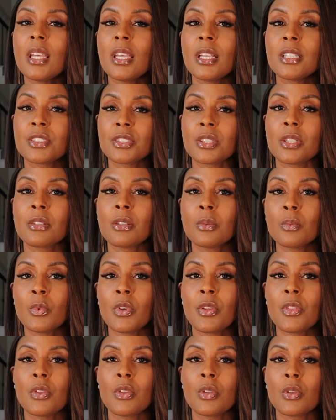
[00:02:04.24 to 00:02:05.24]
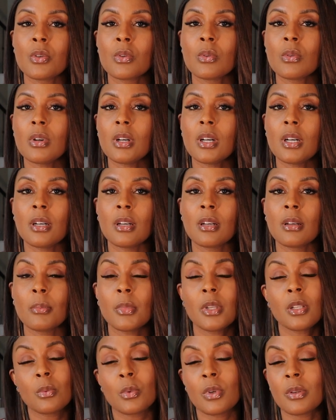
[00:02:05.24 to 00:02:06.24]
and share them with you
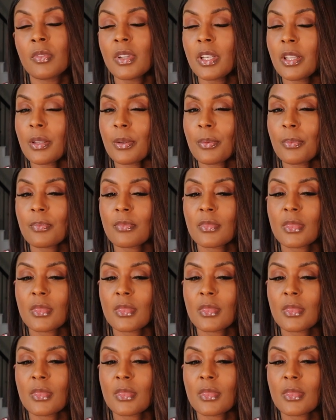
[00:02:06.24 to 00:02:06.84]
in one video.